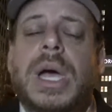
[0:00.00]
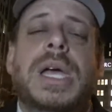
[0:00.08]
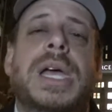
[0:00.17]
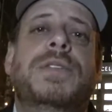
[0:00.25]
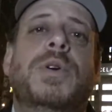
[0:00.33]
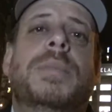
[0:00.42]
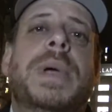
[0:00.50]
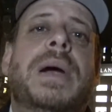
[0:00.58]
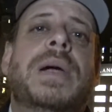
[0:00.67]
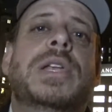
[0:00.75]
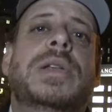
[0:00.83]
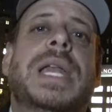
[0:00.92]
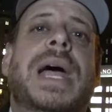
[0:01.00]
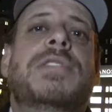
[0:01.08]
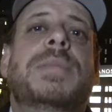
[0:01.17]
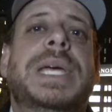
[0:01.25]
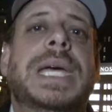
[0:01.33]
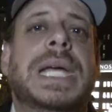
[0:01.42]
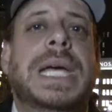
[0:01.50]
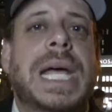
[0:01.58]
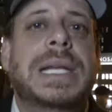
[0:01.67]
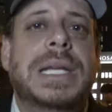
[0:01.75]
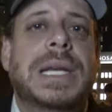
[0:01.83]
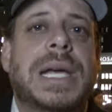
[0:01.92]
If you were married, you need to have the beginning and
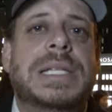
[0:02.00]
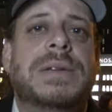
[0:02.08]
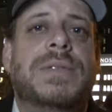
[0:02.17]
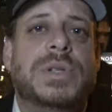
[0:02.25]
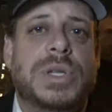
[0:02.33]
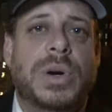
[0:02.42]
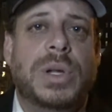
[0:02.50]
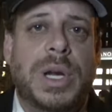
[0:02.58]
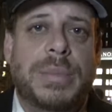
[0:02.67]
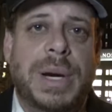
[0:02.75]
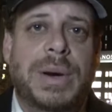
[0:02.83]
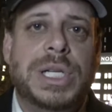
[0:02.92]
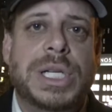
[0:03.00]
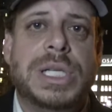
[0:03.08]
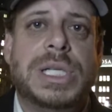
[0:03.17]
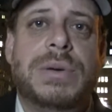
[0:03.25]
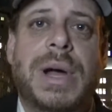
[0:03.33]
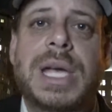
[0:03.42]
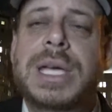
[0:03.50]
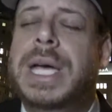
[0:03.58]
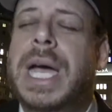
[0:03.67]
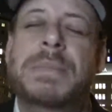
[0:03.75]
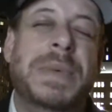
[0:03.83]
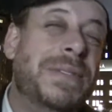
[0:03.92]
ending dates of those earlier marriages, right? You
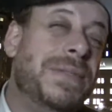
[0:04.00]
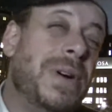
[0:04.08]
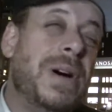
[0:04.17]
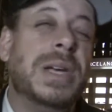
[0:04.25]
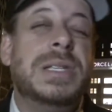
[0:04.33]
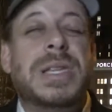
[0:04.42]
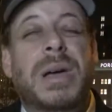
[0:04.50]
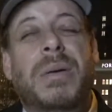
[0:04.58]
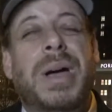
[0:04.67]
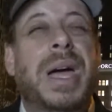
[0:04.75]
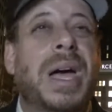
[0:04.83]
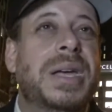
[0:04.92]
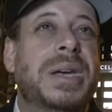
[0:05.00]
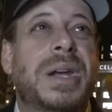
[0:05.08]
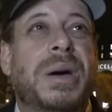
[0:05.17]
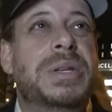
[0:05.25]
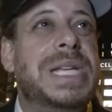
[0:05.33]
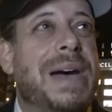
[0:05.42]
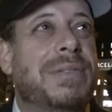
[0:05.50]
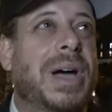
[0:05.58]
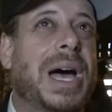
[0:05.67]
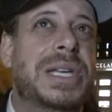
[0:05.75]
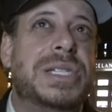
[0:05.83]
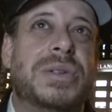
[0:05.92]
can't be foggy and say, well, you know, it was after
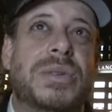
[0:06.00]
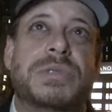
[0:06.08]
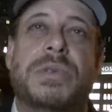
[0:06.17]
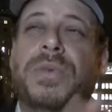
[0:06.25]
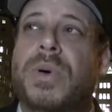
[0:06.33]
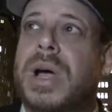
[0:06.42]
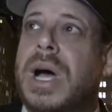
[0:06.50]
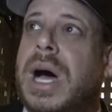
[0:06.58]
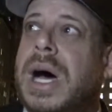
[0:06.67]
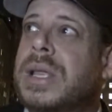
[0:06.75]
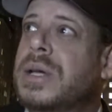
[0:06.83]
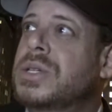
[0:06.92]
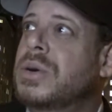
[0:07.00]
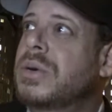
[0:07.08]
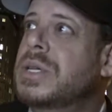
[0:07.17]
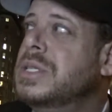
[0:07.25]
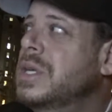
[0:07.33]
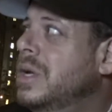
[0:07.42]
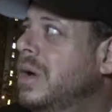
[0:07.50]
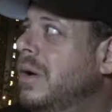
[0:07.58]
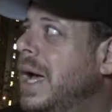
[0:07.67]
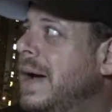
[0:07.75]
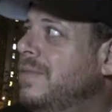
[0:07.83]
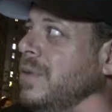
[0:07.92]
high school, it was before college, or it was, you know,
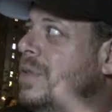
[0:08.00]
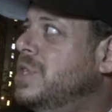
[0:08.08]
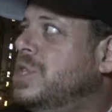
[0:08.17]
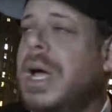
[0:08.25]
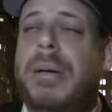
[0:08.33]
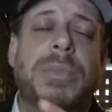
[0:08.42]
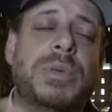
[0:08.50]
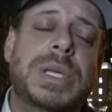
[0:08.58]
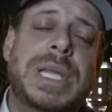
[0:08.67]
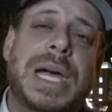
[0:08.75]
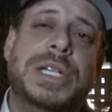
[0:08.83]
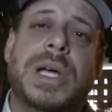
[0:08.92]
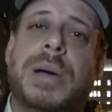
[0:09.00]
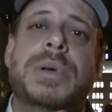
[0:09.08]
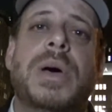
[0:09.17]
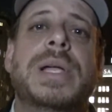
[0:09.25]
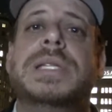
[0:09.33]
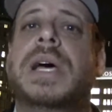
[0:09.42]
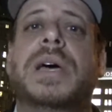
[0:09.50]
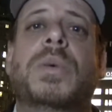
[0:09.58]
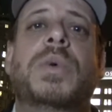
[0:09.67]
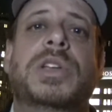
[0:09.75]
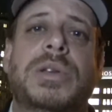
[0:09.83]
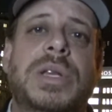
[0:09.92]
after this job and between that job. No, that's not going
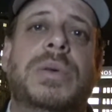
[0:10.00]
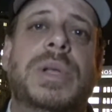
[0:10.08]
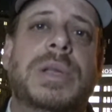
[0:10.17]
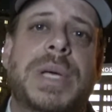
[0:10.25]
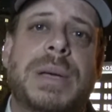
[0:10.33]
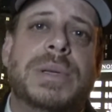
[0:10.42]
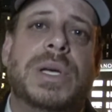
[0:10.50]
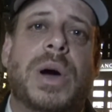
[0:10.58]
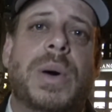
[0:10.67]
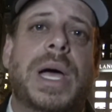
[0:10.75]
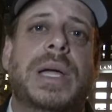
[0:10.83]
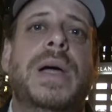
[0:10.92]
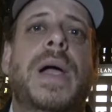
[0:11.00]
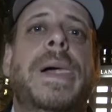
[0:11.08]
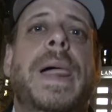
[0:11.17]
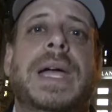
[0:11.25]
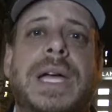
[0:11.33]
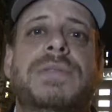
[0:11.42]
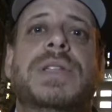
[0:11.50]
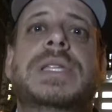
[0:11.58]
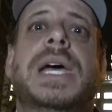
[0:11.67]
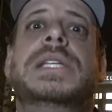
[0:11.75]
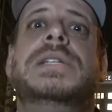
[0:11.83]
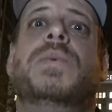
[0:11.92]
to work. You need to really be able to go ahead and give the
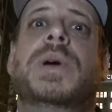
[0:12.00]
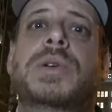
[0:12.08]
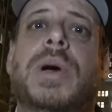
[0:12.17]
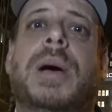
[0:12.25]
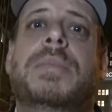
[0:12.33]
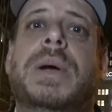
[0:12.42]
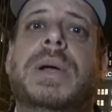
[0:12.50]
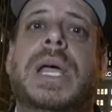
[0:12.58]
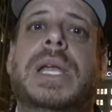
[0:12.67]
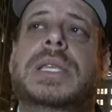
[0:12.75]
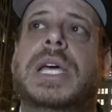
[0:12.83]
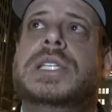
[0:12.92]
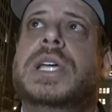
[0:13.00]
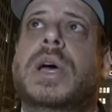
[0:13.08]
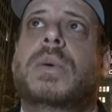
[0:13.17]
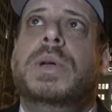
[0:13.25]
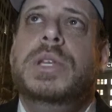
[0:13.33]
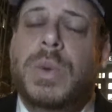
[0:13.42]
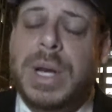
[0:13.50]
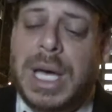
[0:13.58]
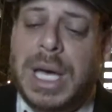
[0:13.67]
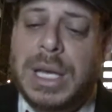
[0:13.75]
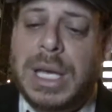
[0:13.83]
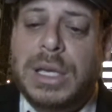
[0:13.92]
dates of when you got married and the dates when you went
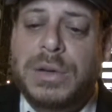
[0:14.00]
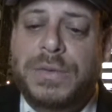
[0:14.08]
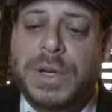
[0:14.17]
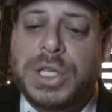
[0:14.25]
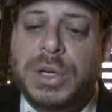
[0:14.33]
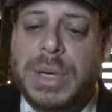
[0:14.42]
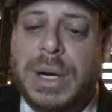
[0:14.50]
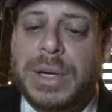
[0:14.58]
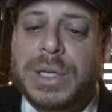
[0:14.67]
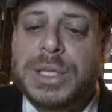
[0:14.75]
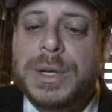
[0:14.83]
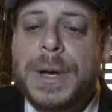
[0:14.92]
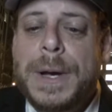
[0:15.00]
ahead and you finished your marriage.